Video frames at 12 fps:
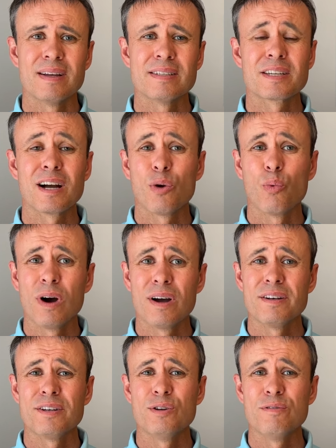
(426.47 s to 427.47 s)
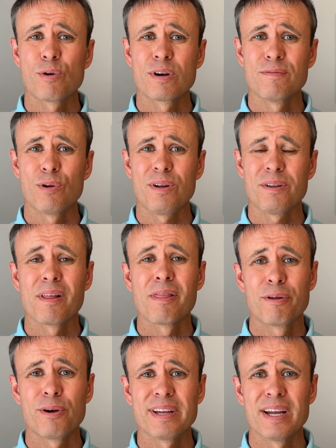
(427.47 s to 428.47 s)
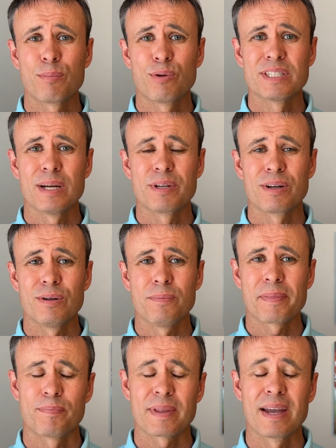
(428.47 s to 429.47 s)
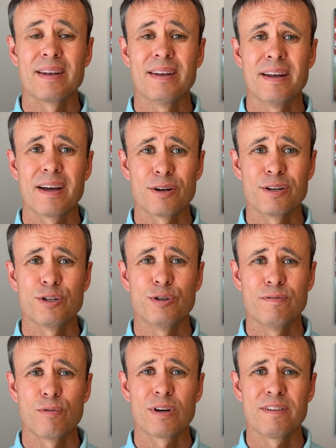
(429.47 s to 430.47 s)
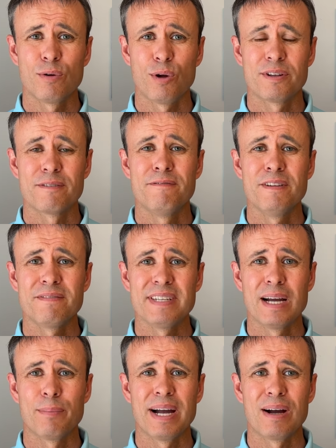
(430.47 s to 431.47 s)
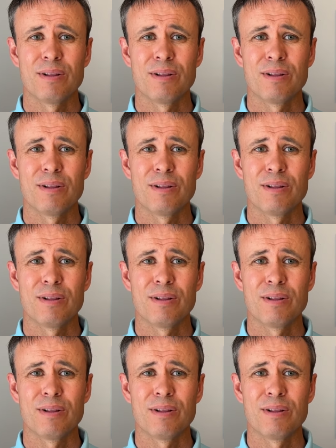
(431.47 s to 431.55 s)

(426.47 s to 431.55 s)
It's got one two hundred forty volt, thirty amp receptacle, and another two hundred forty volt, fifty amp